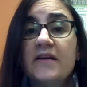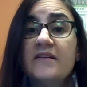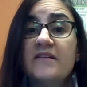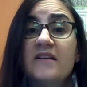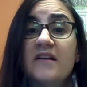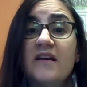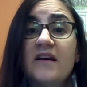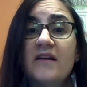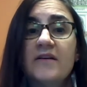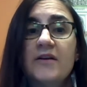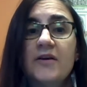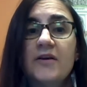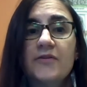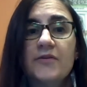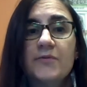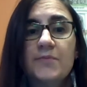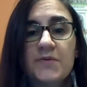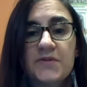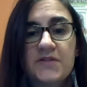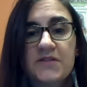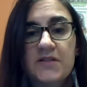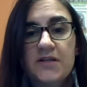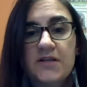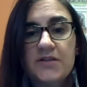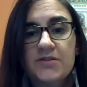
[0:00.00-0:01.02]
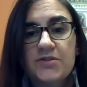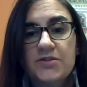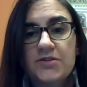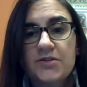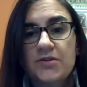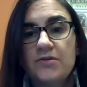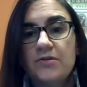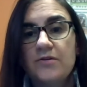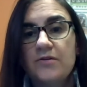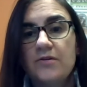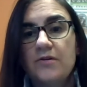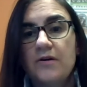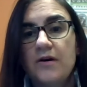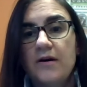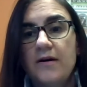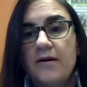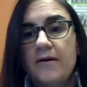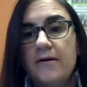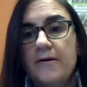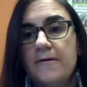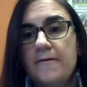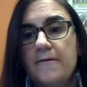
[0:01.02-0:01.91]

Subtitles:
And another potential